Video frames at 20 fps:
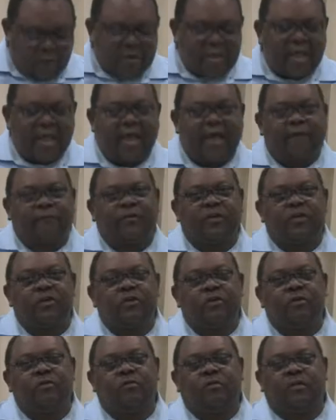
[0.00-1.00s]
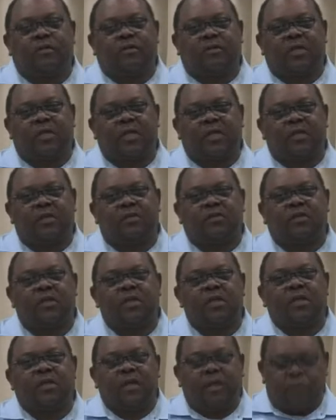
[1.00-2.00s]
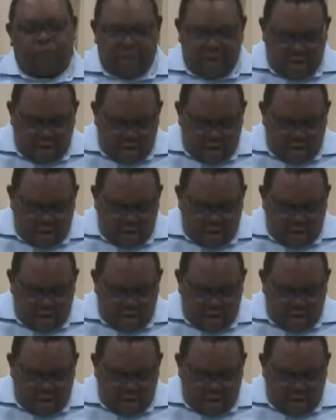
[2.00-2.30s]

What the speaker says: we have to do the things that we